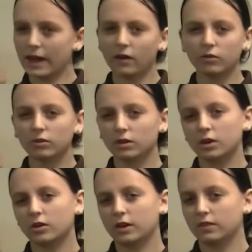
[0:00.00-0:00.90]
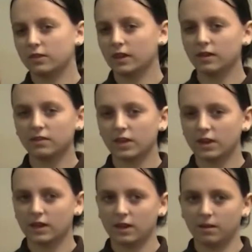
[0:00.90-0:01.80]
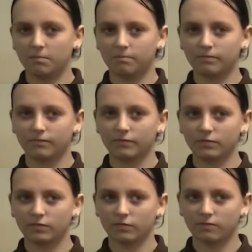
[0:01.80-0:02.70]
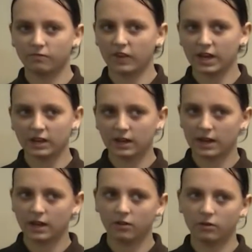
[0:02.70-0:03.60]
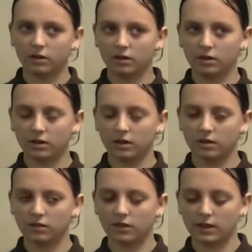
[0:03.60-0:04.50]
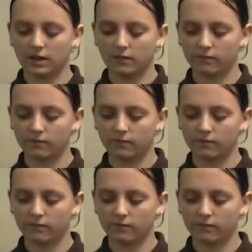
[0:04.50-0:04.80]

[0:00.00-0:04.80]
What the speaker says: don't know. I think they find out until they